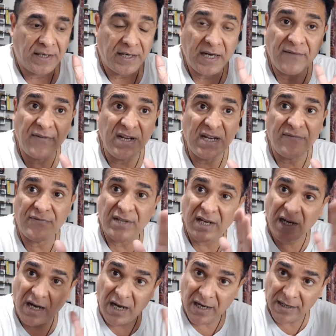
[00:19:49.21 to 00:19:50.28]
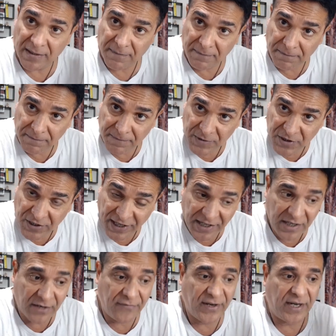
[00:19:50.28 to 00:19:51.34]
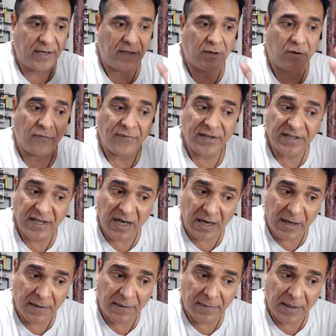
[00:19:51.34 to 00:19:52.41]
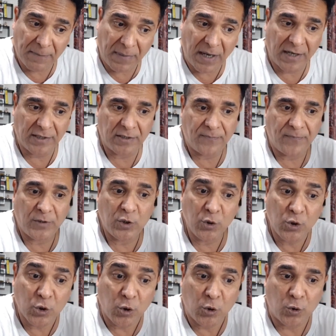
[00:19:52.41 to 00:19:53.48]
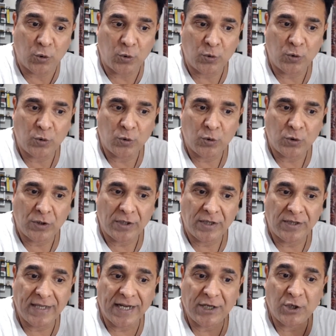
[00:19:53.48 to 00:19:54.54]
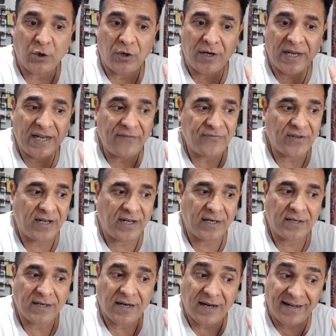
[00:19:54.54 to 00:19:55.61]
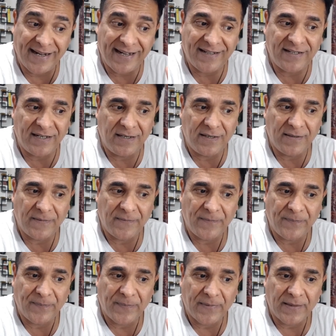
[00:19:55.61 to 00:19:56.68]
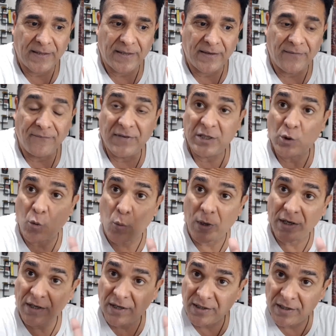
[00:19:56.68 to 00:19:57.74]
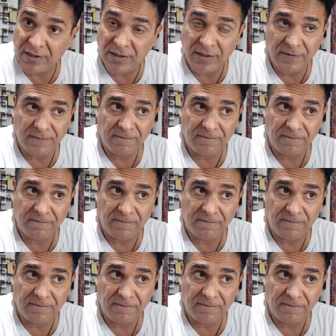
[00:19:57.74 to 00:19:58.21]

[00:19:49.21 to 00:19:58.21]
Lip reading: Even if they are staying away or when they are apart, you know that your life are connected with one another.